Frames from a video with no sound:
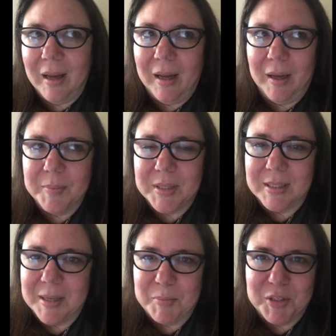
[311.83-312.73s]
um,
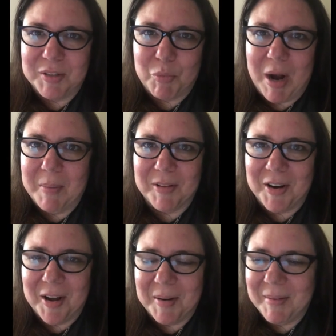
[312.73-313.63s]
since I'm just rambling
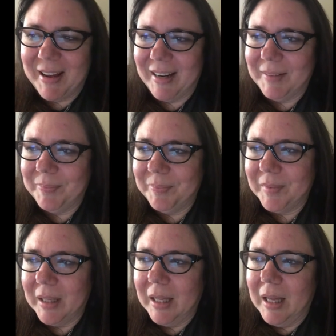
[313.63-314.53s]
on about it.
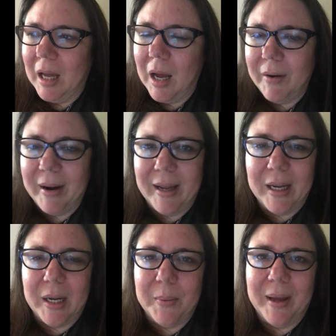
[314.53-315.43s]
All right,
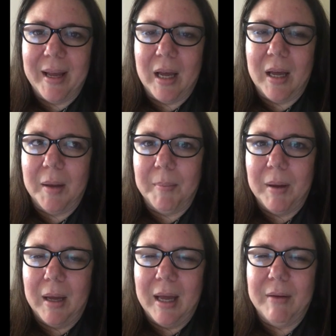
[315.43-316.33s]
anyway, um,
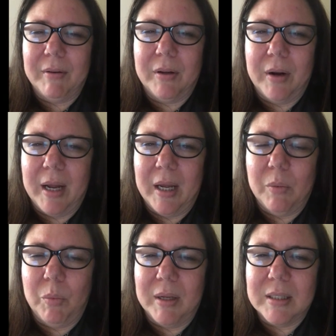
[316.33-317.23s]
have a great
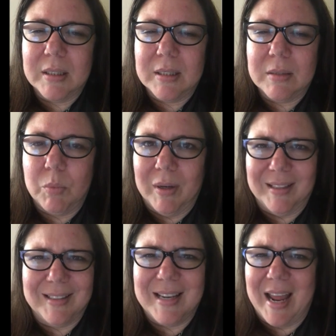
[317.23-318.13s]

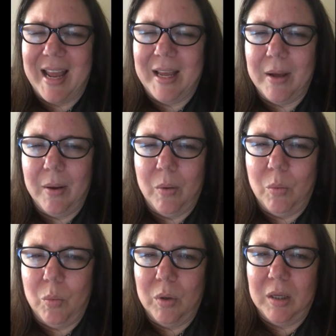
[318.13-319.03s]
Wednesday.
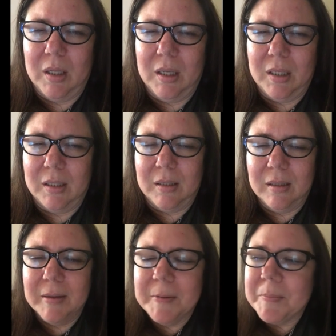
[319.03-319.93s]
What?
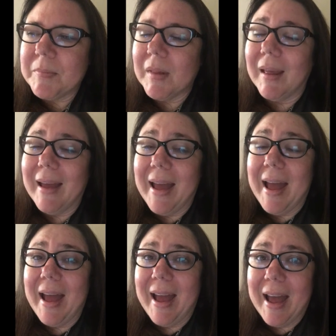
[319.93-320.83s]

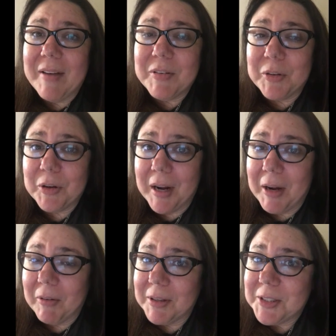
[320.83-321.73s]
Have a
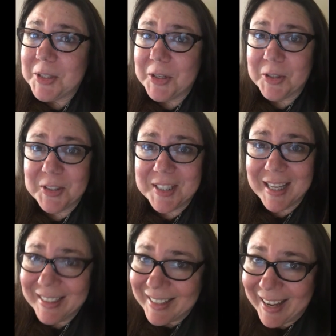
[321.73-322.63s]
great rest of your
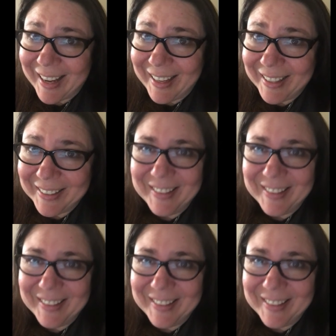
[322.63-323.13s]
Sunday.